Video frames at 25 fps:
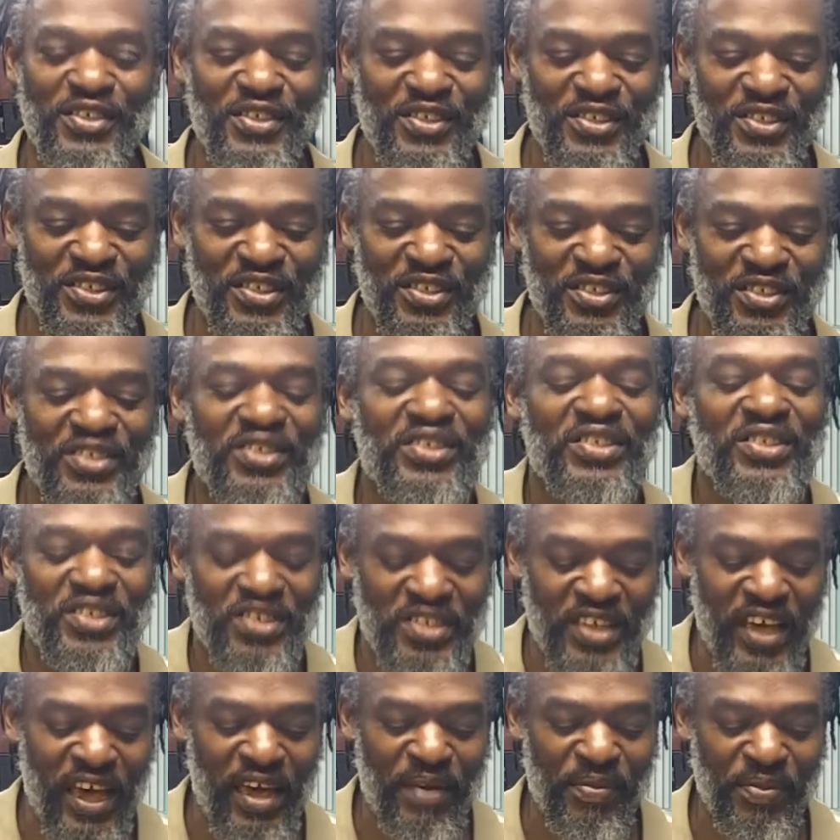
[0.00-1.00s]
and sisters, the
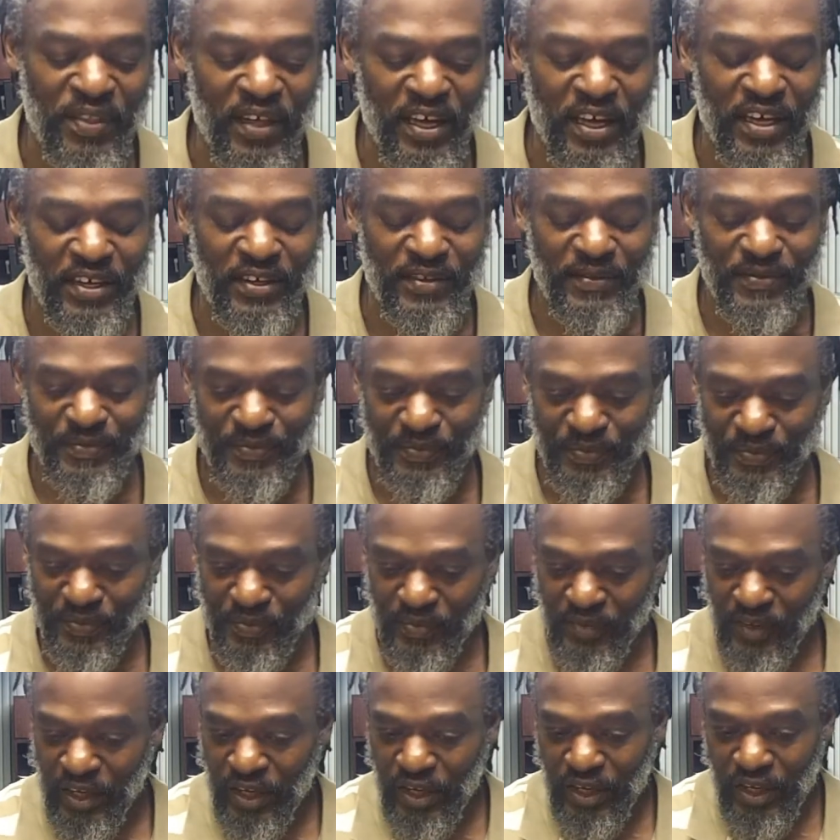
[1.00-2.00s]
same thing.
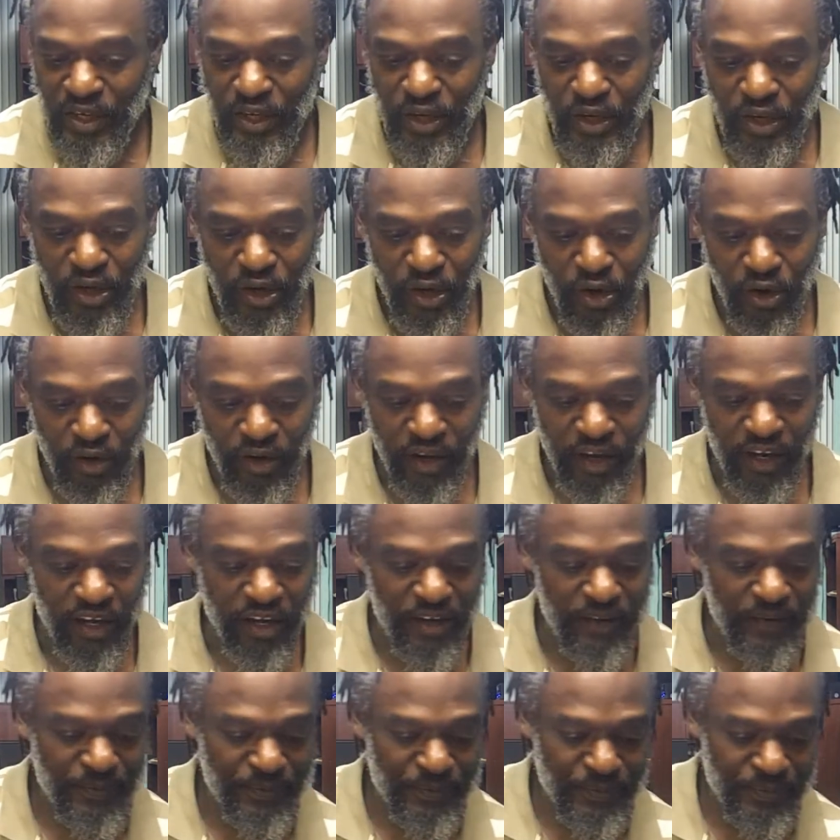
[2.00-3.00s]

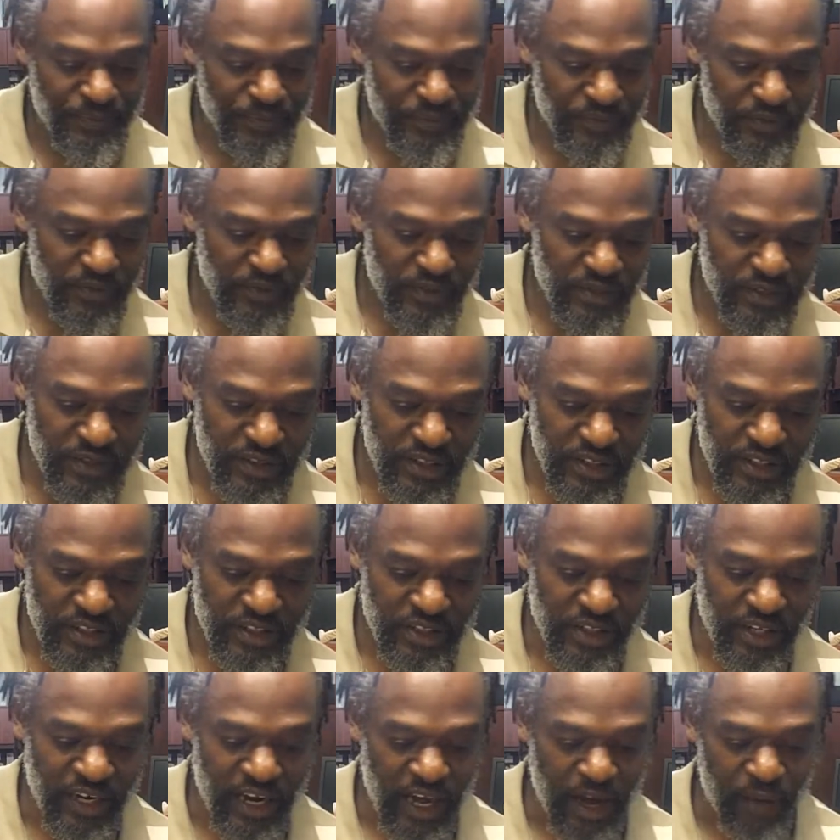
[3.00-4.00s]
Okay,
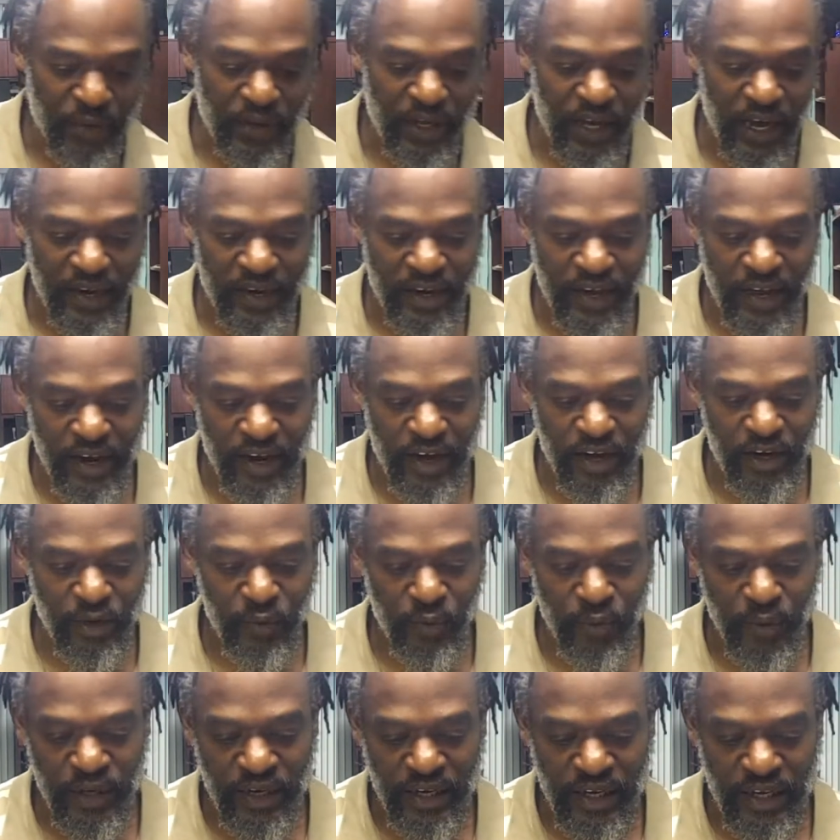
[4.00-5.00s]
so now we got that out the
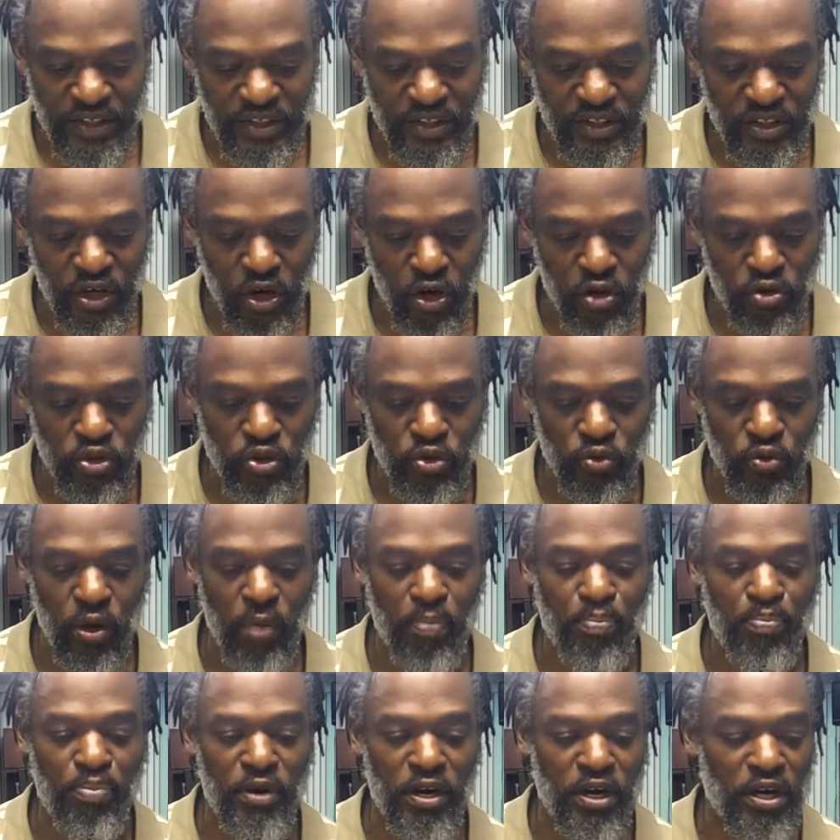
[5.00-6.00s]
way. Let's go to a
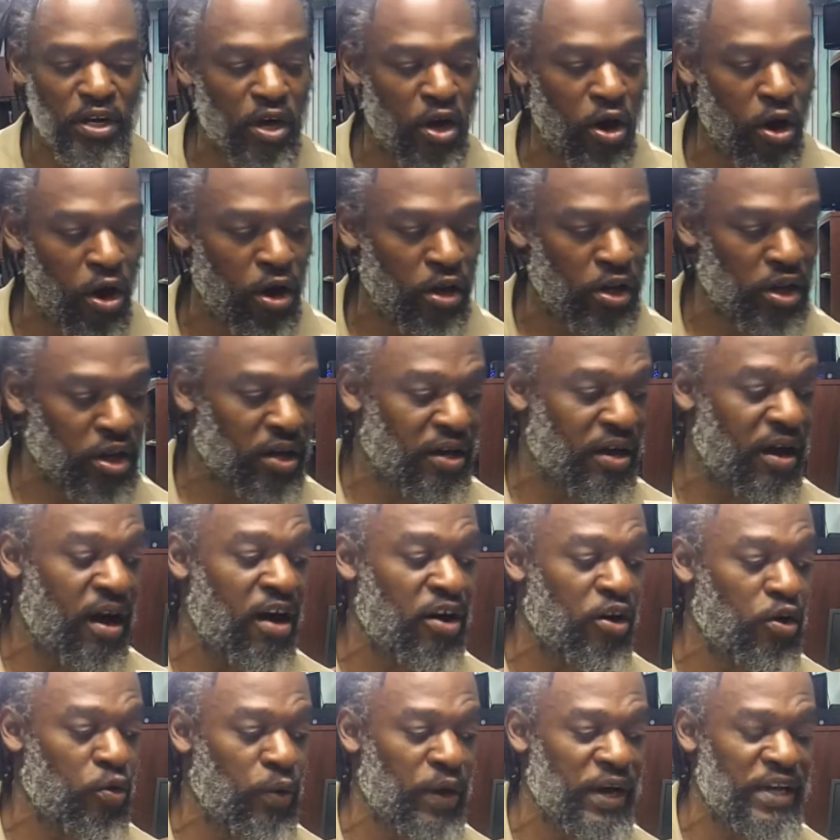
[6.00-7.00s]
book called The
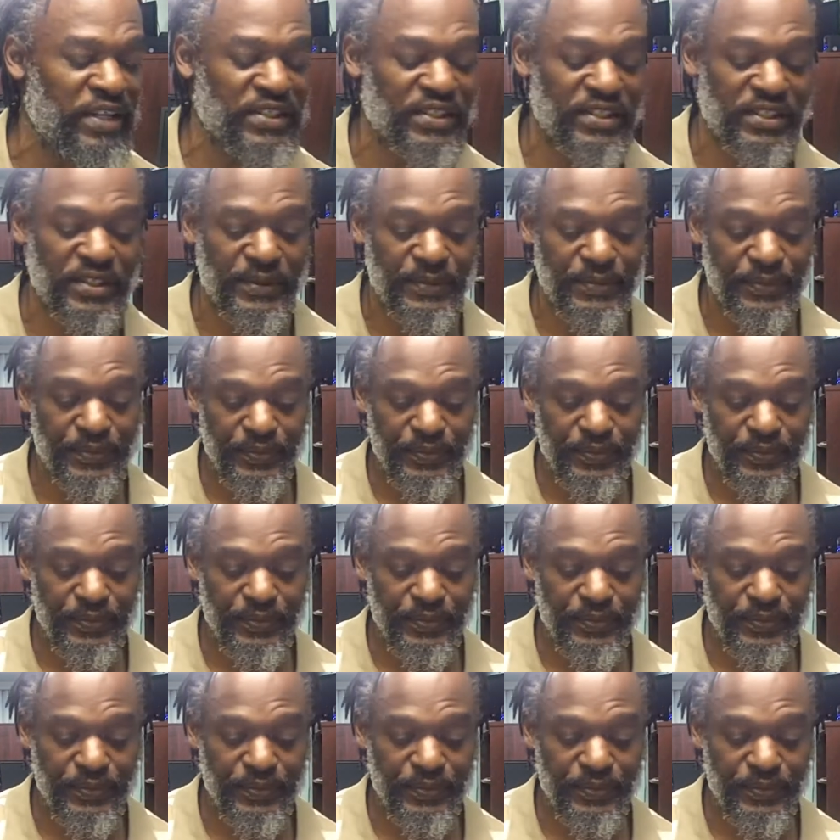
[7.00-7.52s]
Conquest